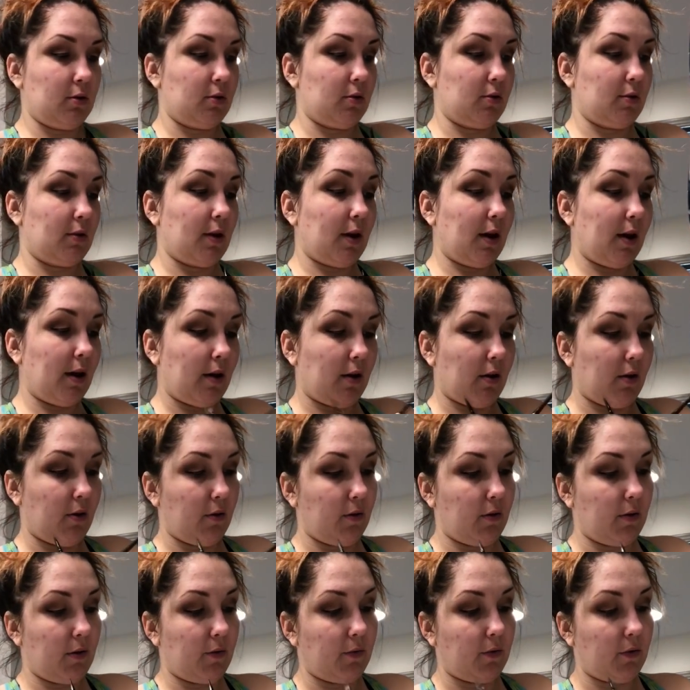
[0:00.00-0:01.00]
So
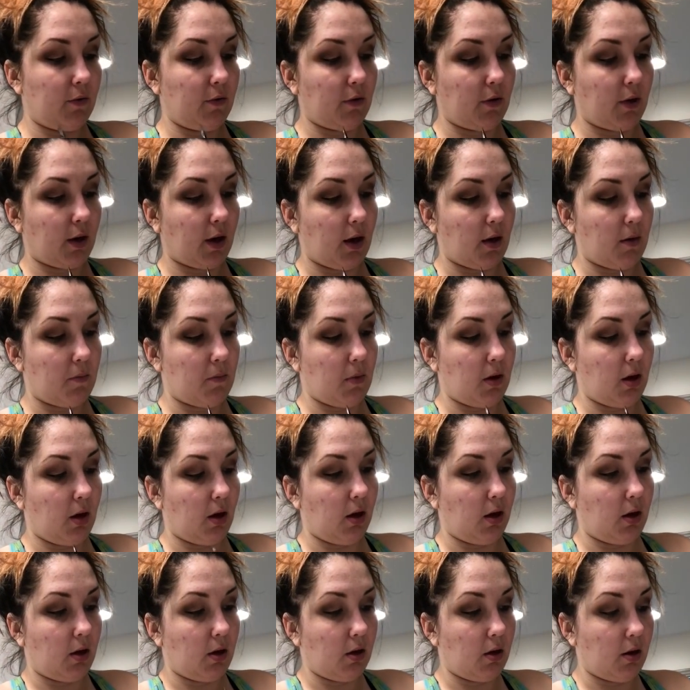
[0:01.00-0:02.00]
now, if you look at
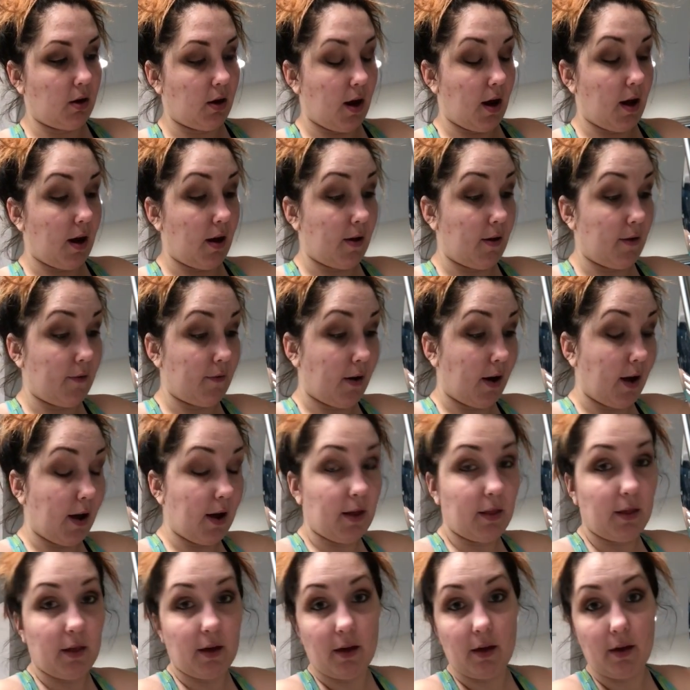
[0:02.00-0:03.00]
me, I have
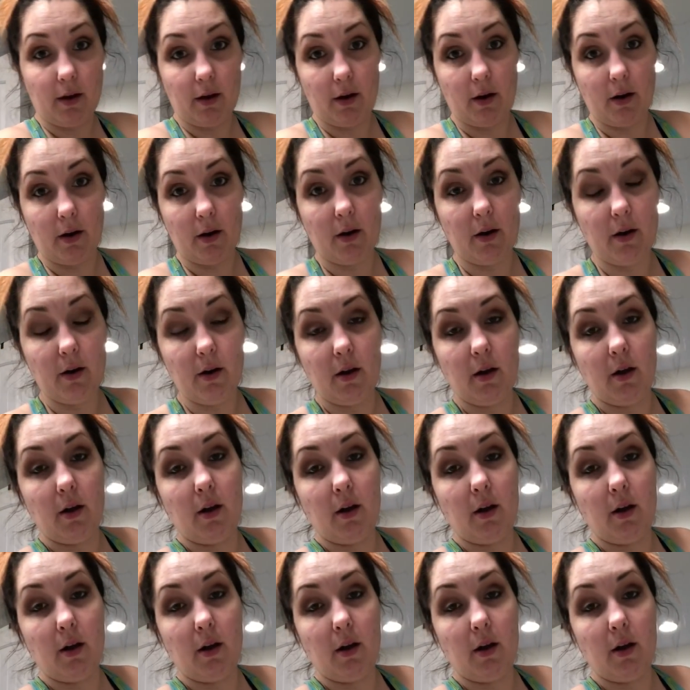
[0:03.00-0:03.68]
eyeliner,